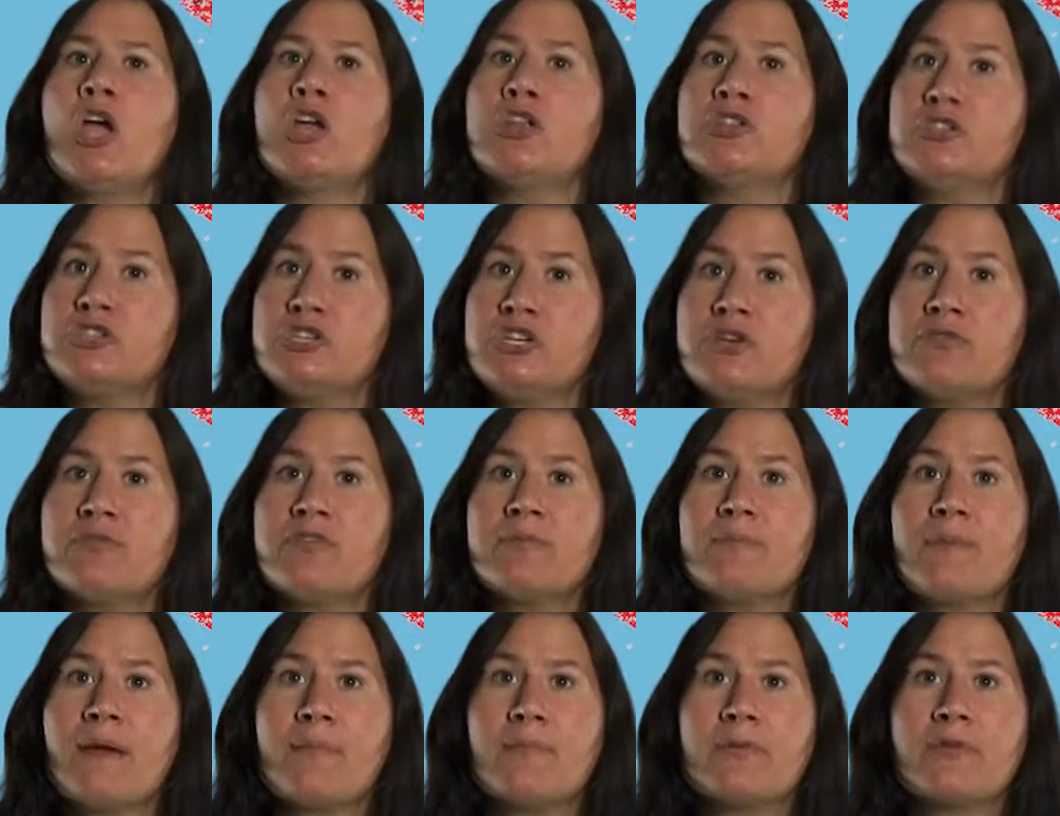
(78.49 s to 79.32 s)
Do you
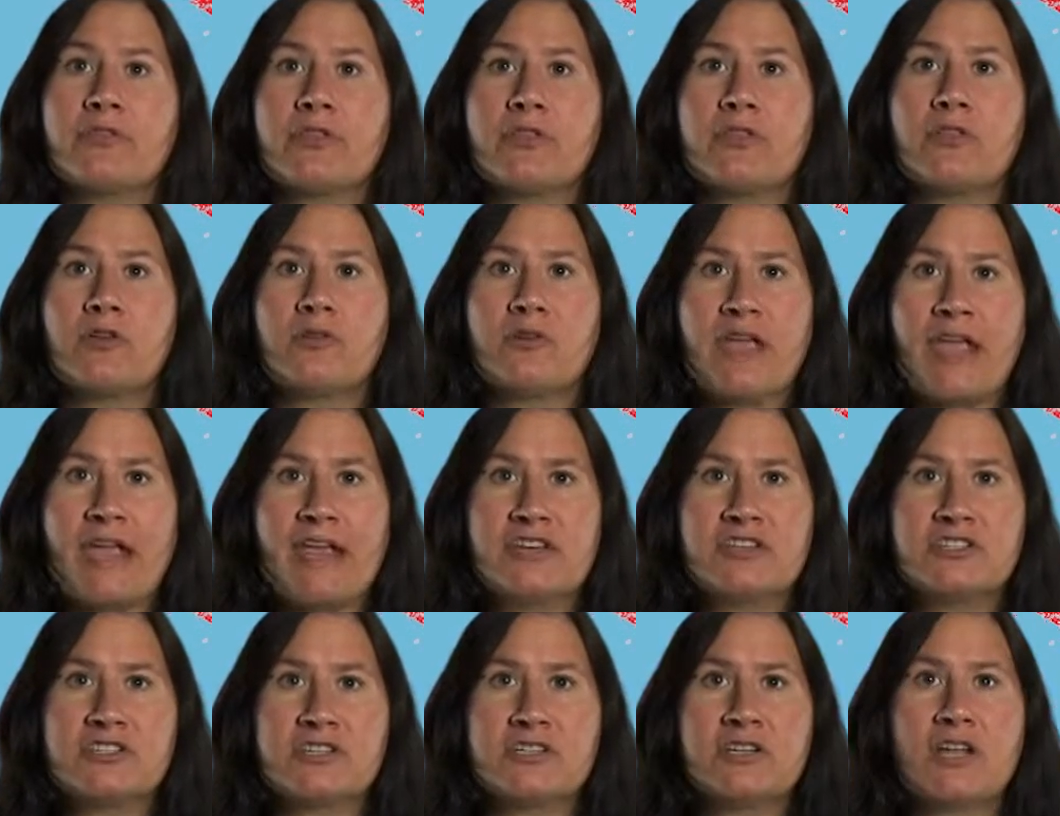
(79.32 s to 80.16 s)
remember the
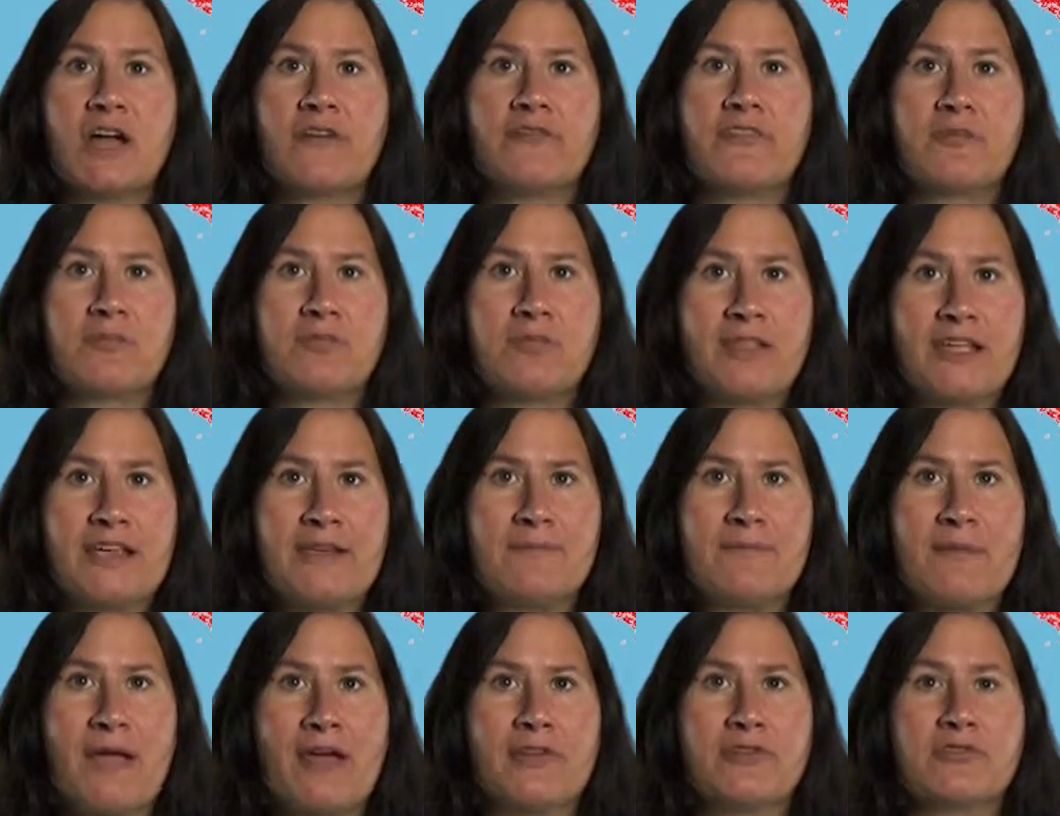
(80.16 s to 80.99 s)
location of the
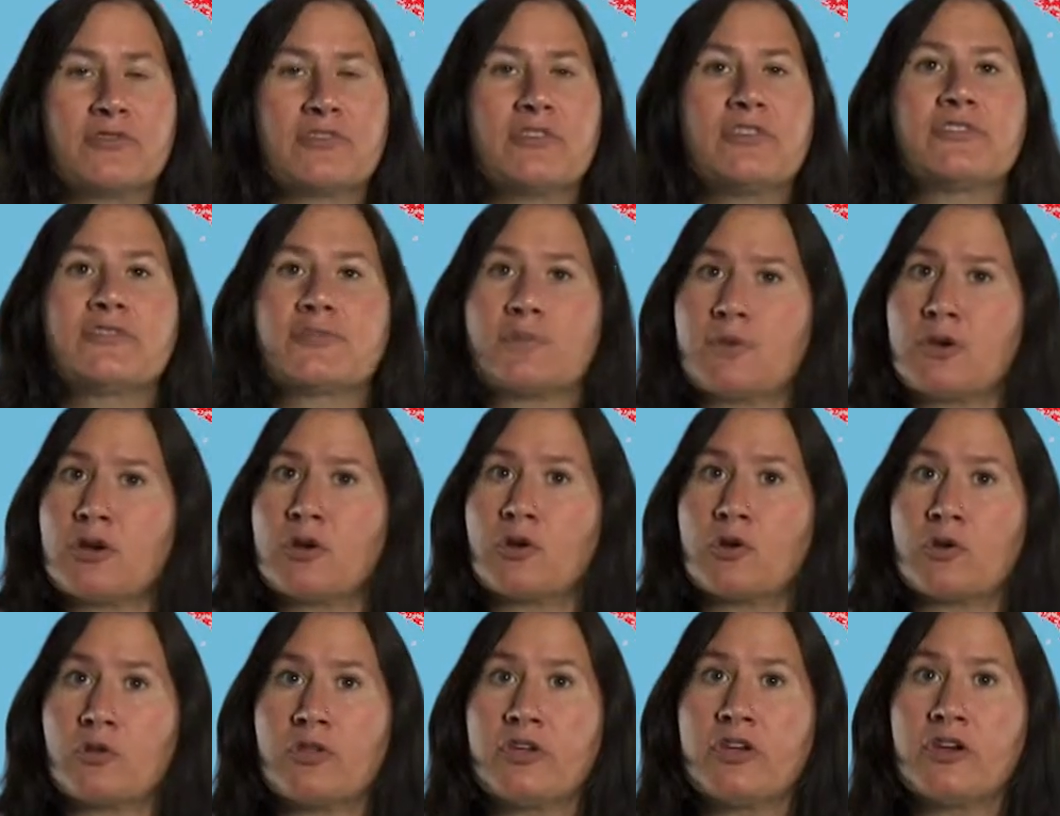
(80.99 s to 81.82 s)
plate boundaries from an
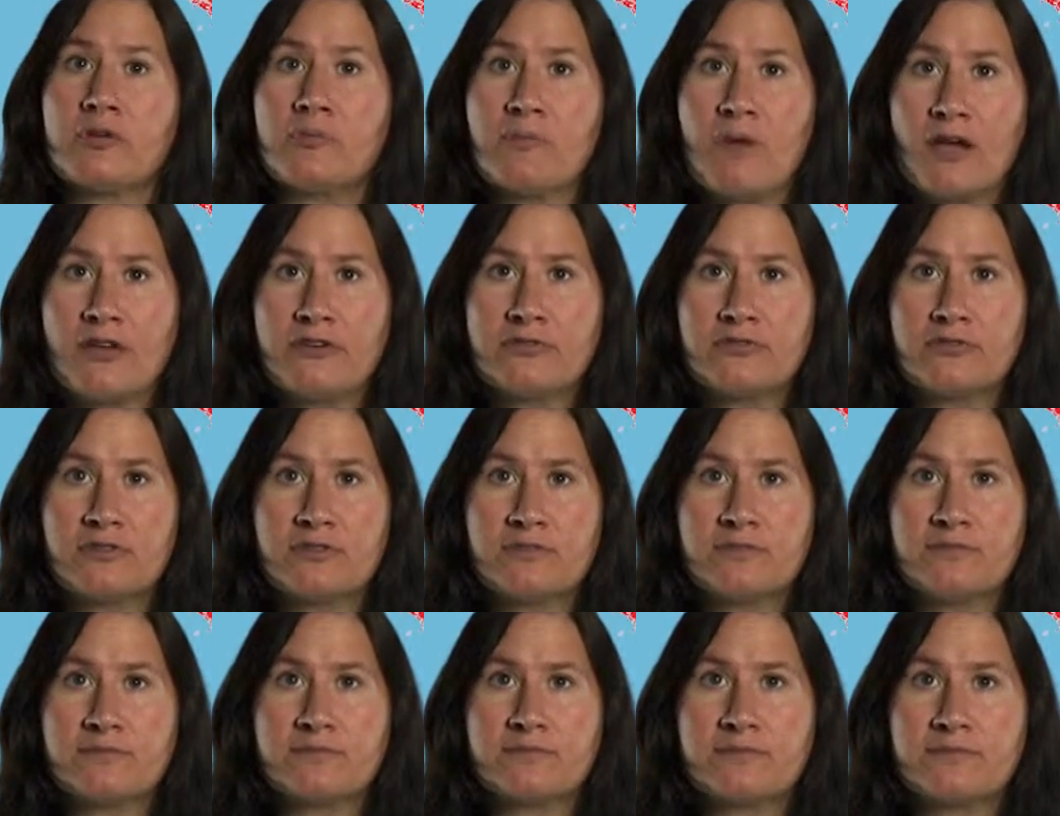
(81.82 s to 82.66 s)
earlier module?